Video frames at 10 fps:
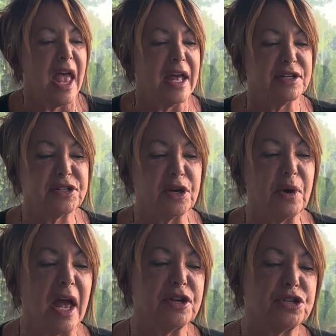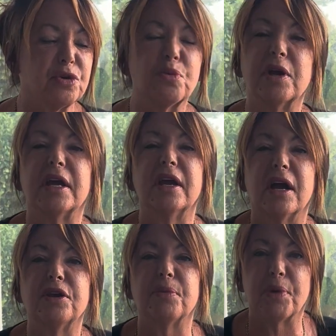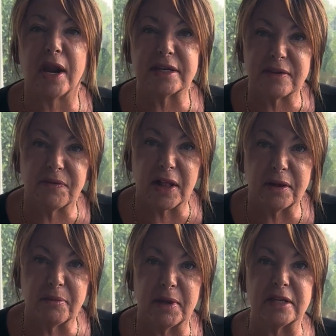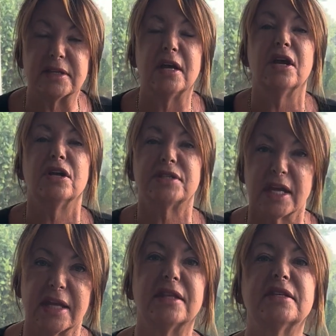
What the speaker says: And so as you're working on your product development, take the